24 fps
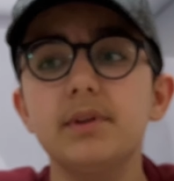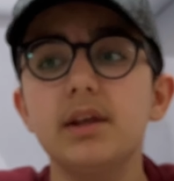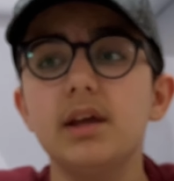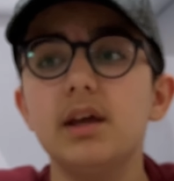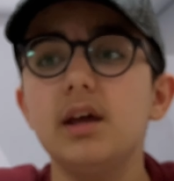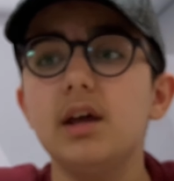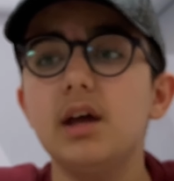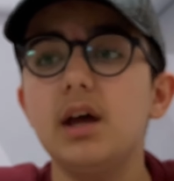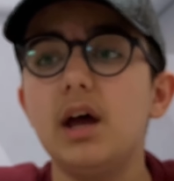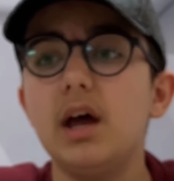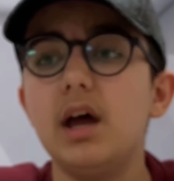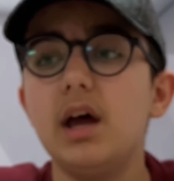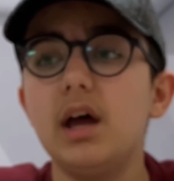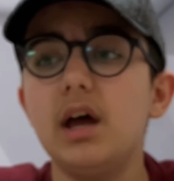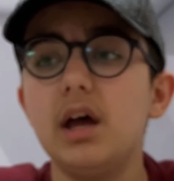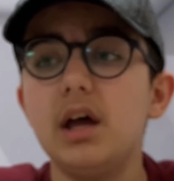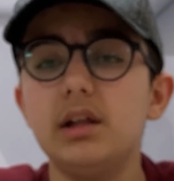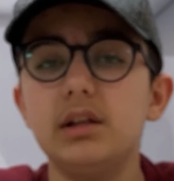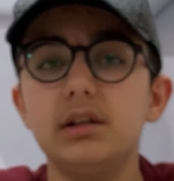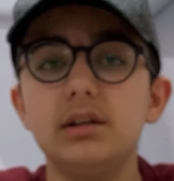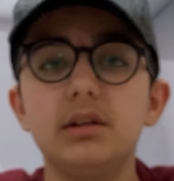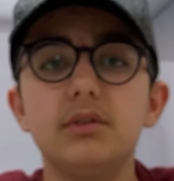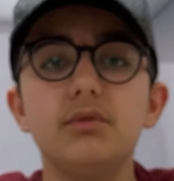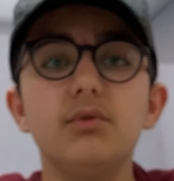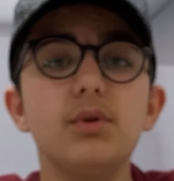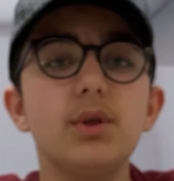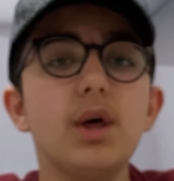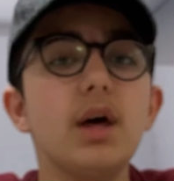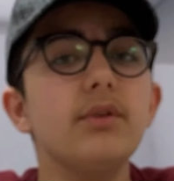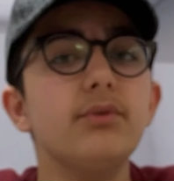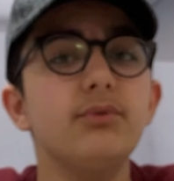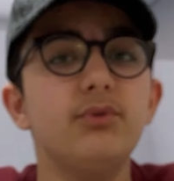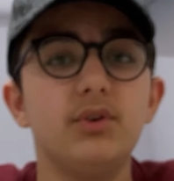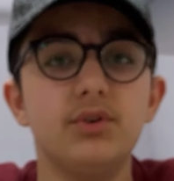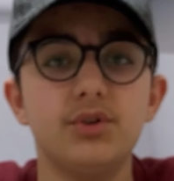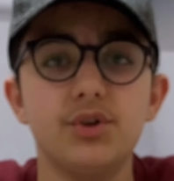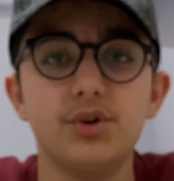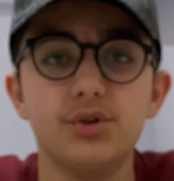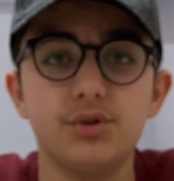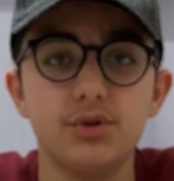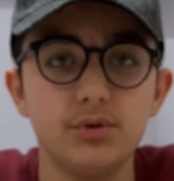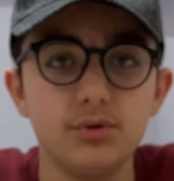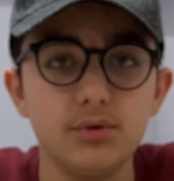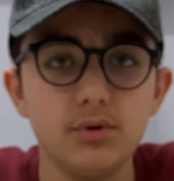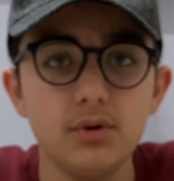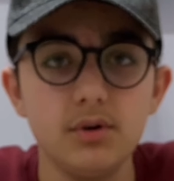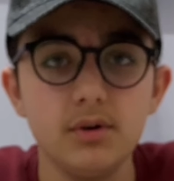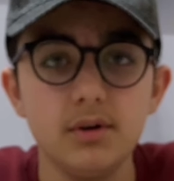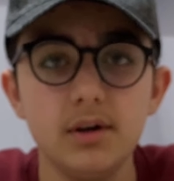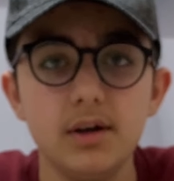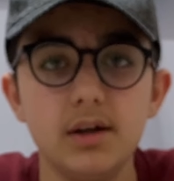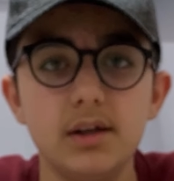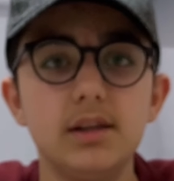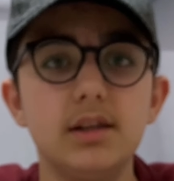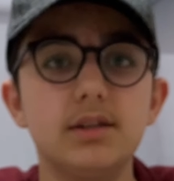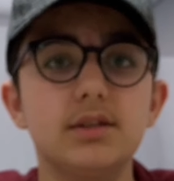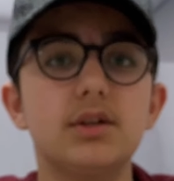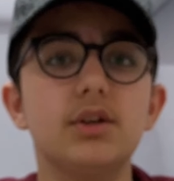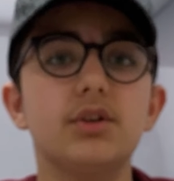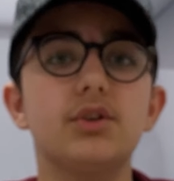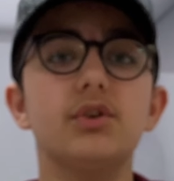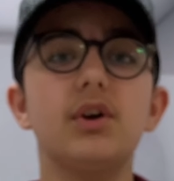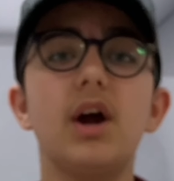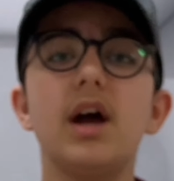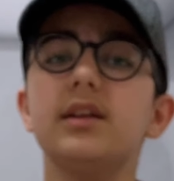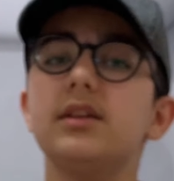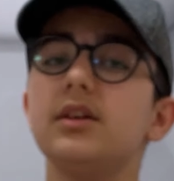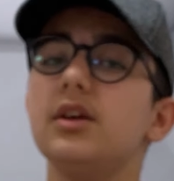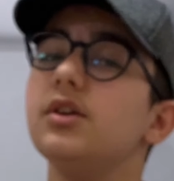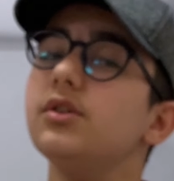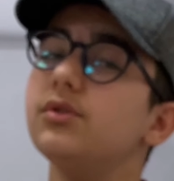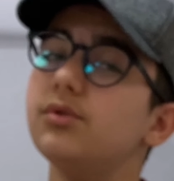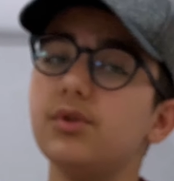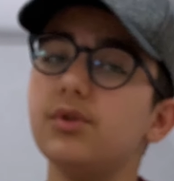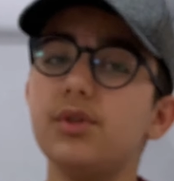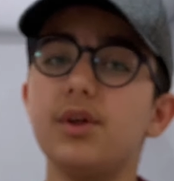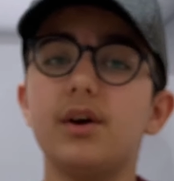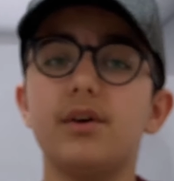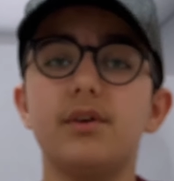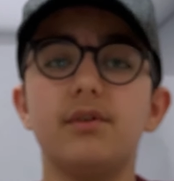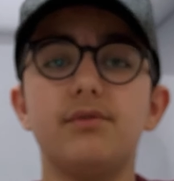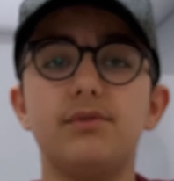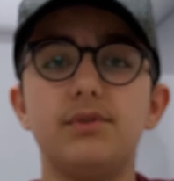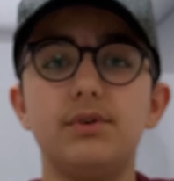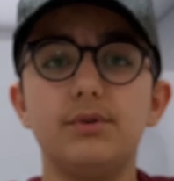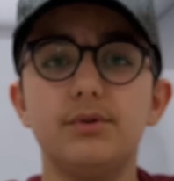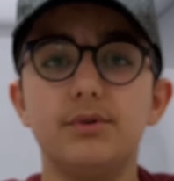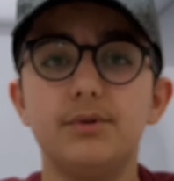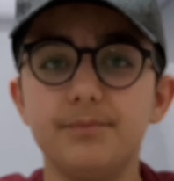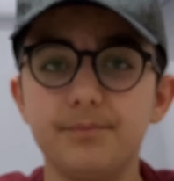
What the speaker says: And without further ado, let's get right into the review.